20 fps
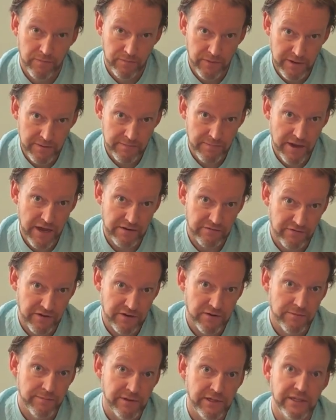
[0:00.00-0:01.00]
impact
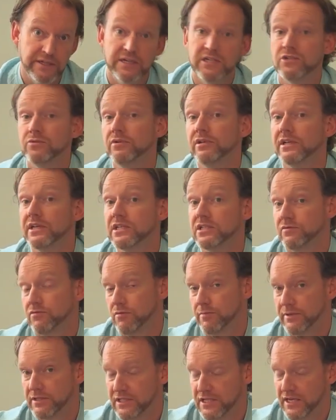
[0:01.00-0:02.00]
vulnerability is released for a
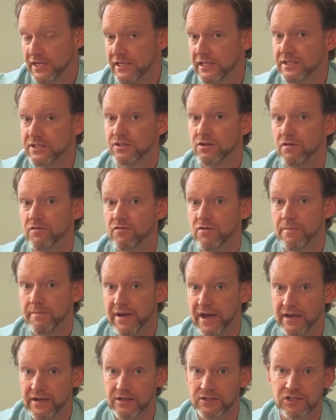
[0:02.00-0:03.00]
particular software
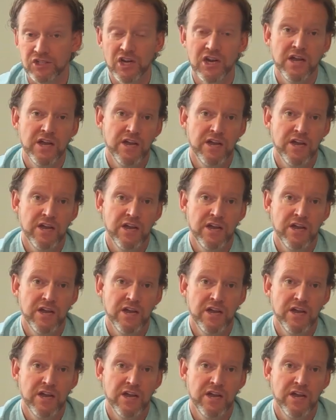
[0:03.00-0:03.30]
package,